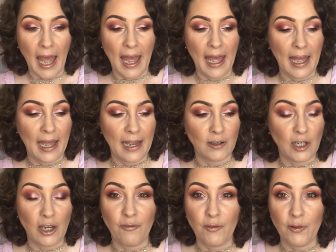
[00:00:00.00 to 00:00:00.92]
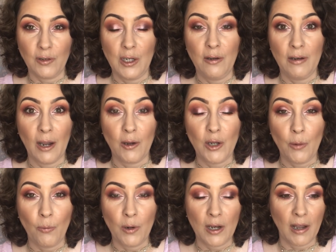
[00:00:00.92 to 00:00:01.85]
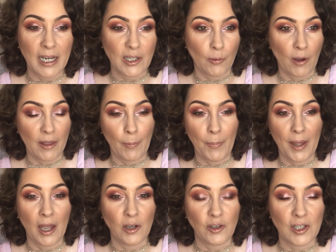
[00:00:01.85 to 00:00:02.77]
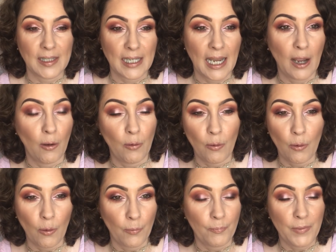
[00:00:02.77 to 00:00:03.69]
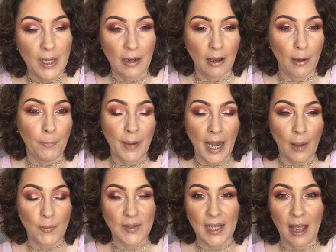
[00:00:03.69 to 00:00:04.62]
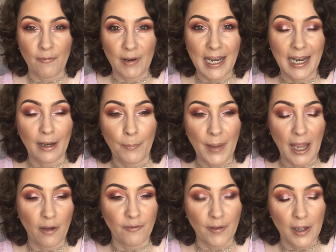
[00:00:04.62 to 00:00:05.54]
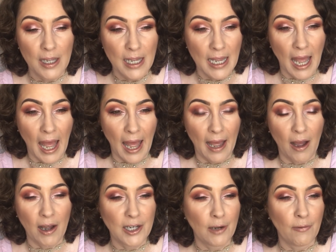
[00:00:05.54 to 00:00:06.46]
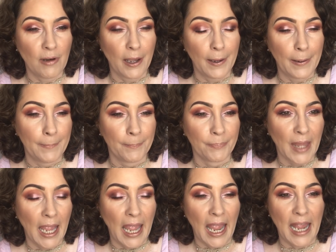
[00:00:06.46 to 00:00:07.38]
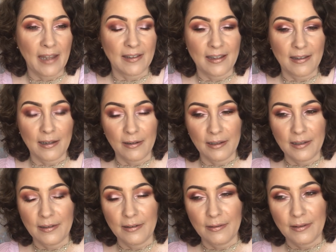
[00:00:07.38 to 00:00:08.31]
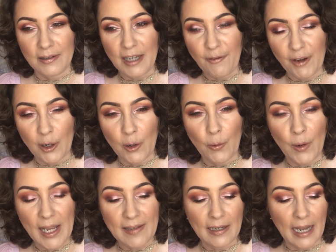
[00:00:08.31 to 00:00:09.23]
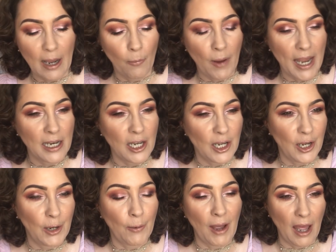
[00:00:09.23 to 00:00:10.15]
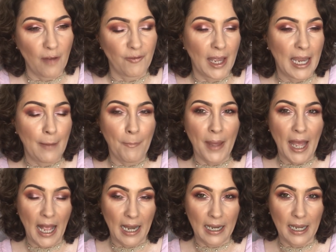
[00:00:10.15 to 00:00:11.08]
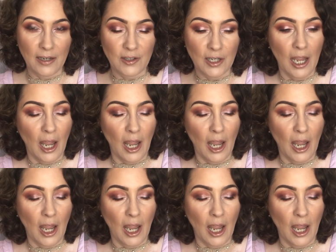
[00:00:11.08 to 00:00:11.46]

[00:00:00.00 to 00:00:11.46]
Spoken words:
and you would like to either purchase it or, you know, perhaps have a little bit of, I don't know, it's difficult, isn't it, when you have a palette,